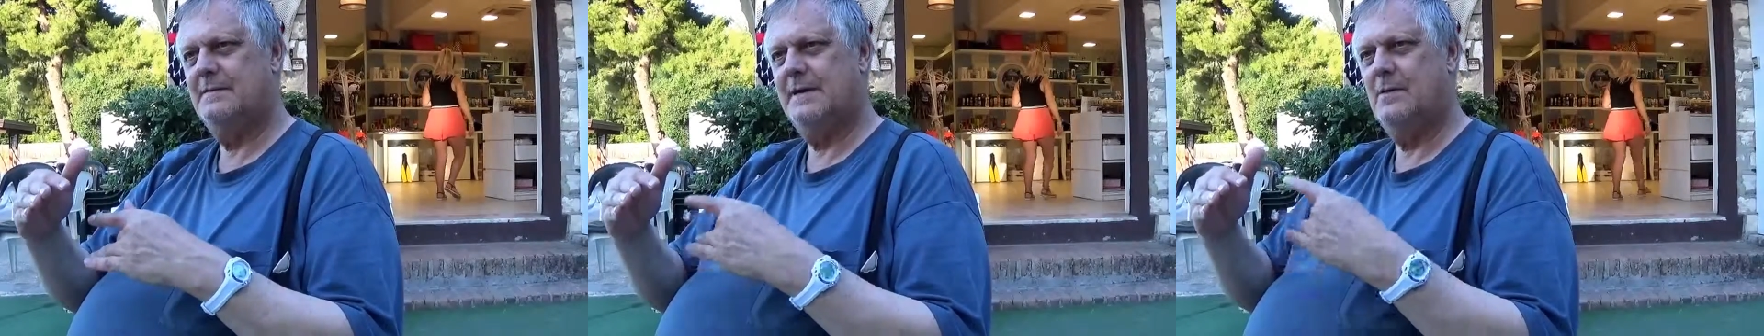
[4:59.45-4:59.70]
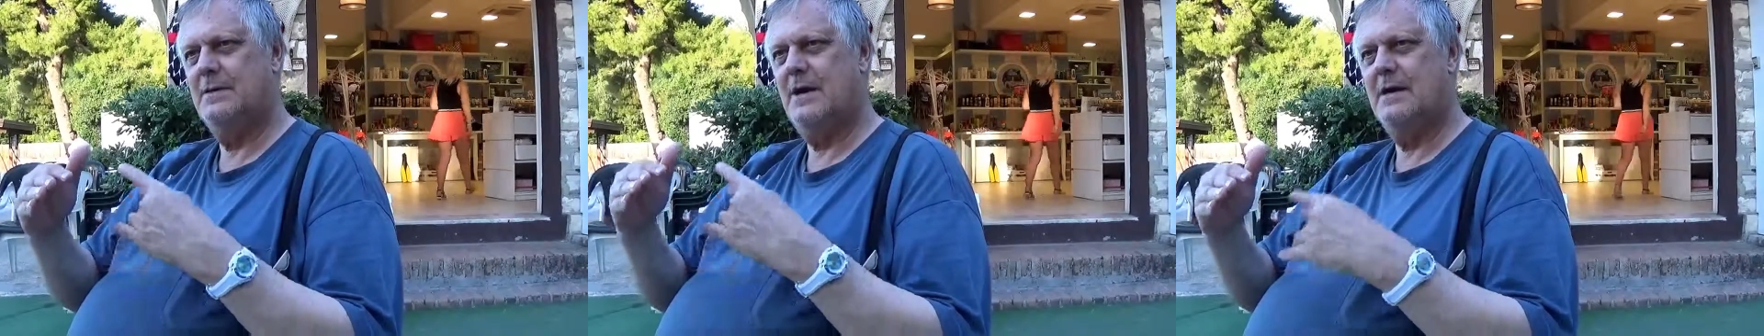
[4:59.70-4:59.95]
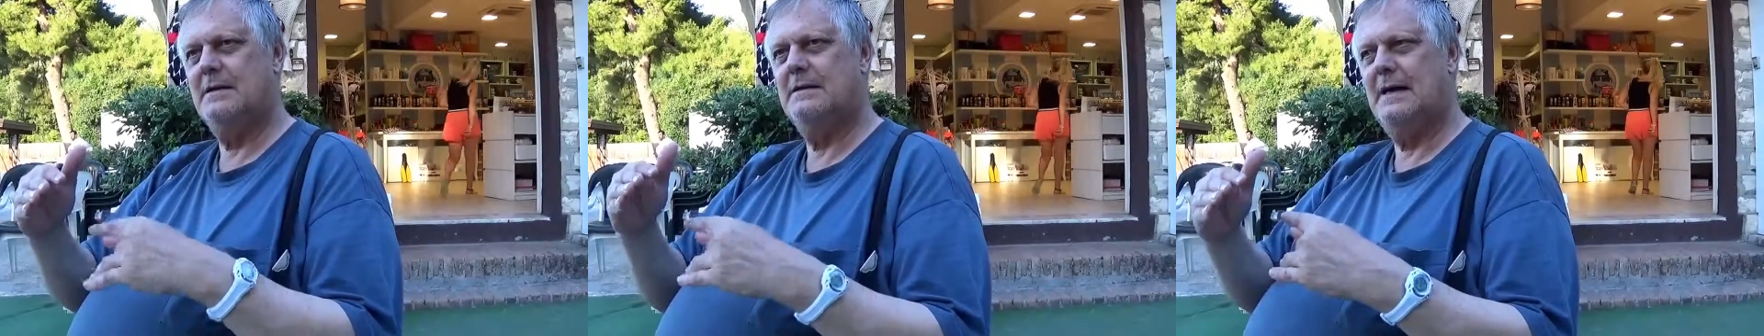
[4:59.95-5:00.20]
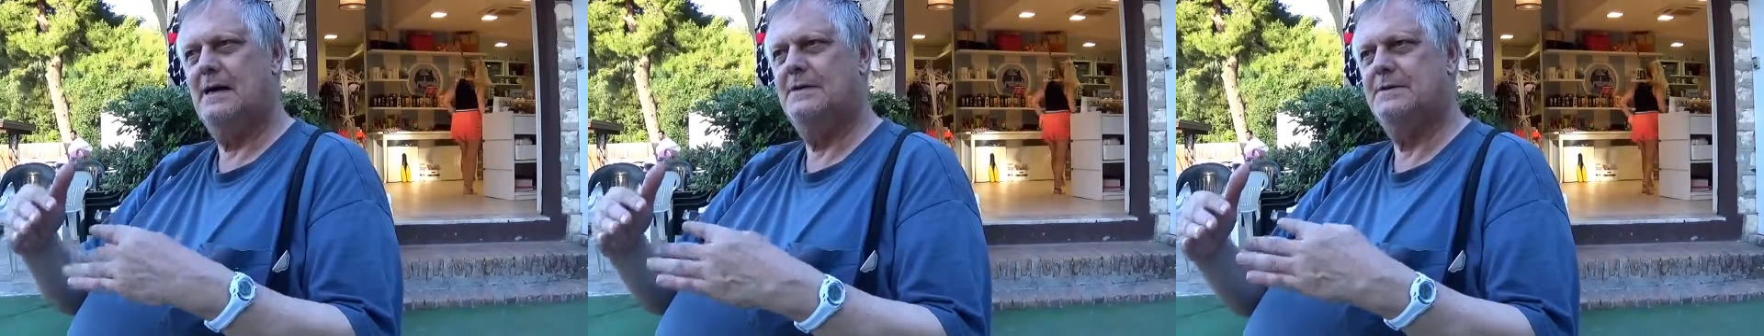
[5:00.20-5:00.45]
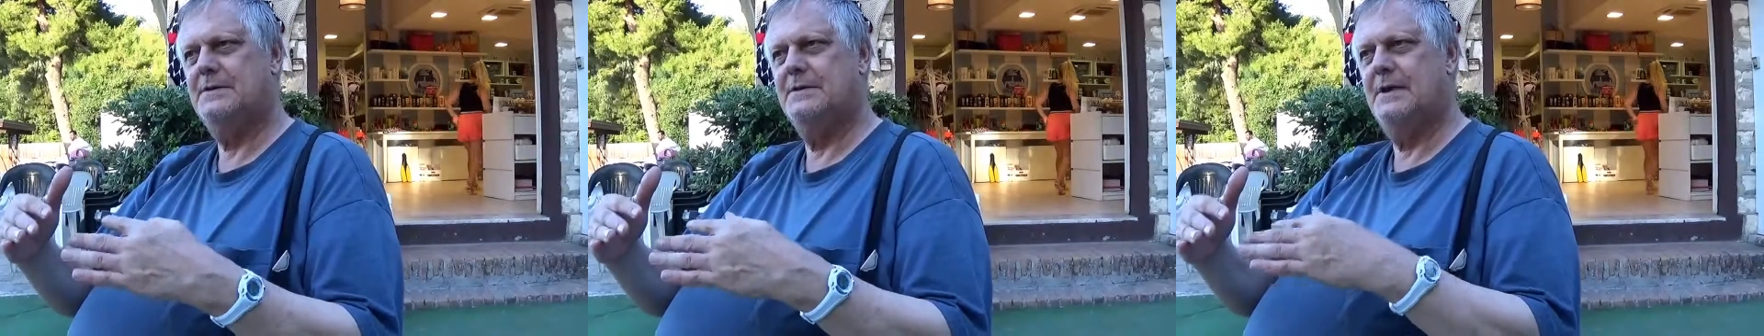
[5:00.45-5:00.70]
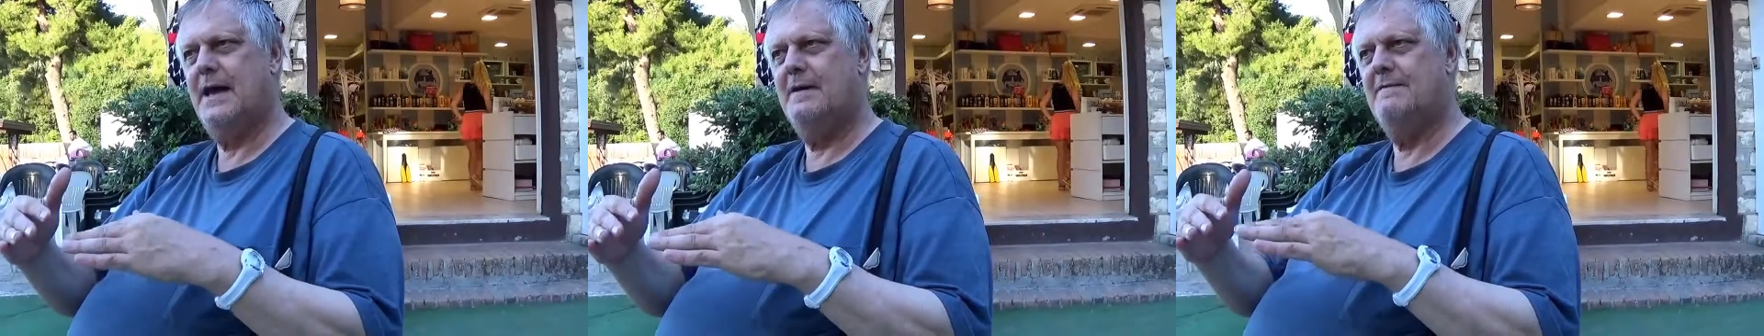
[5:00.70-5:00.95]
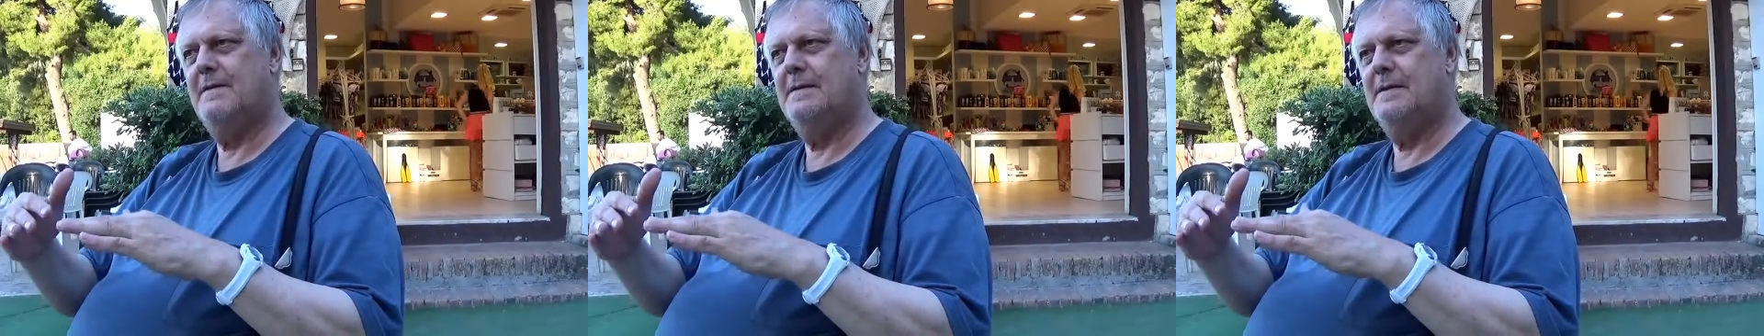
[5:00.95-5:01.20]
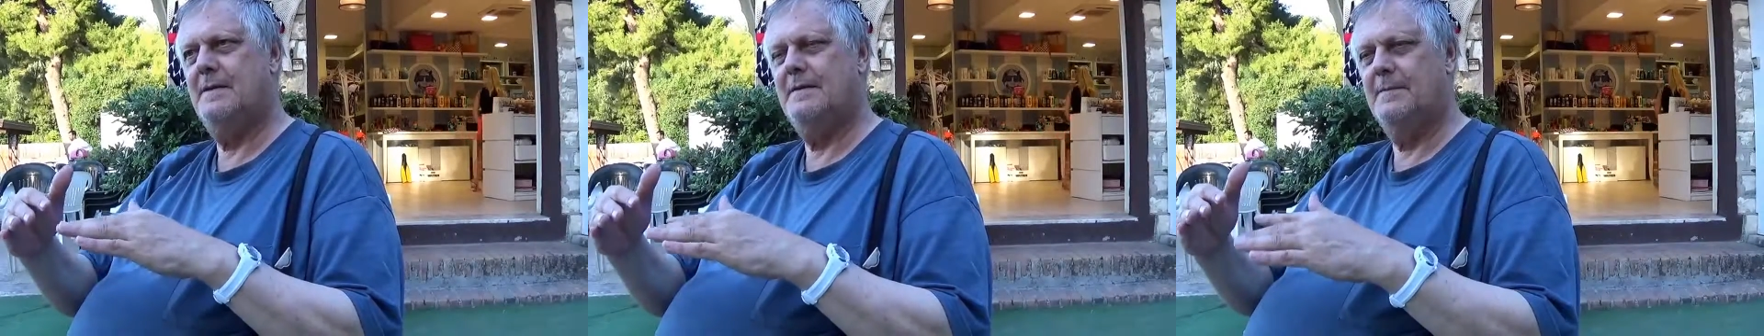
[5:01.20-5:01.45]
They were not allowed to have
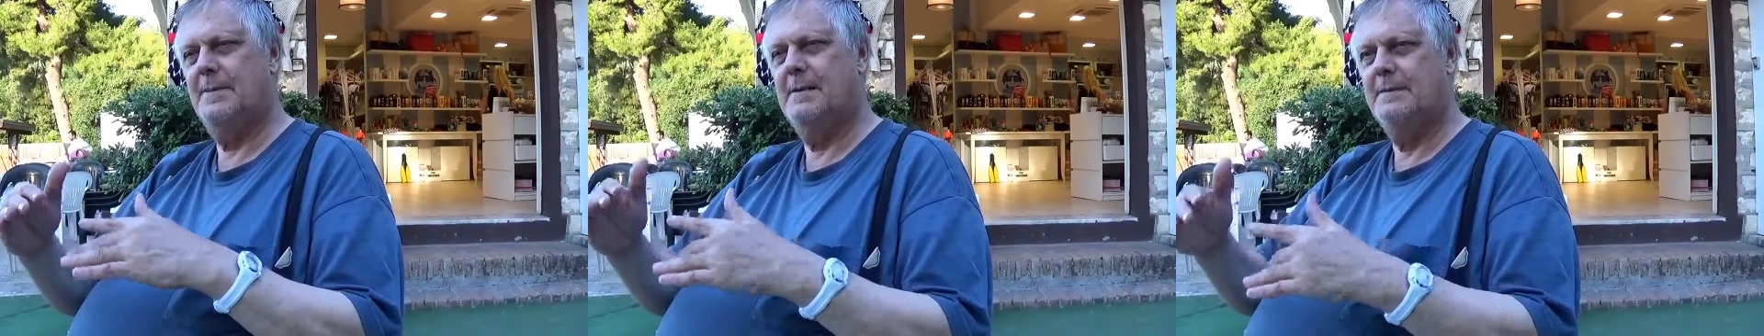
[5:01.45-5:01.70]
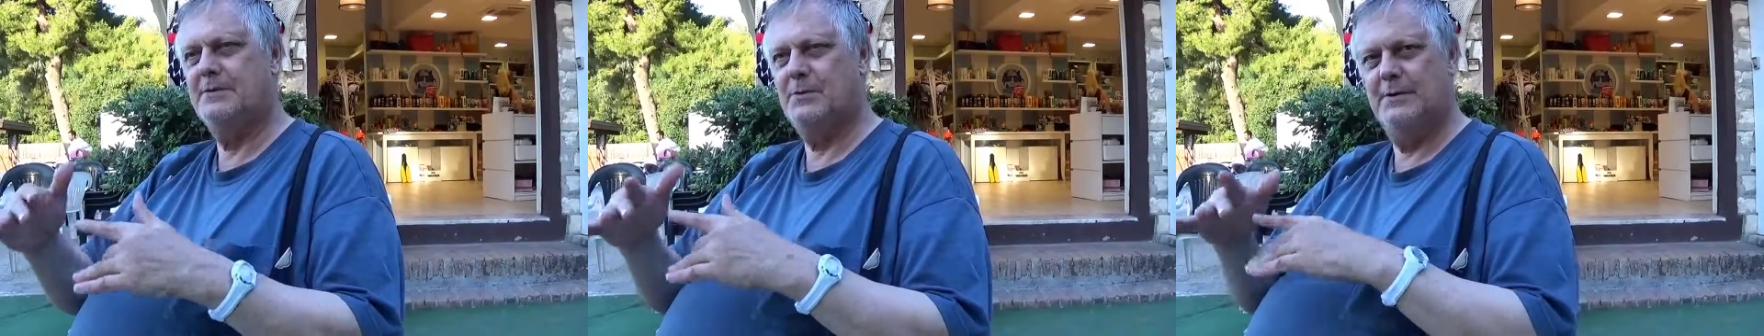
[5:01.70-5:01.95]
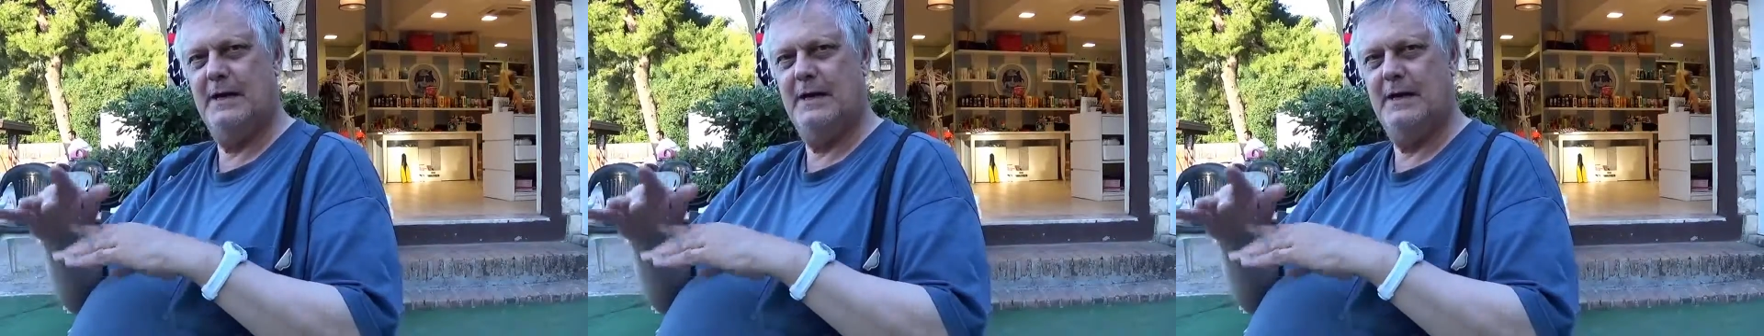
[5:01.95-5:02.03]
any, the publisher would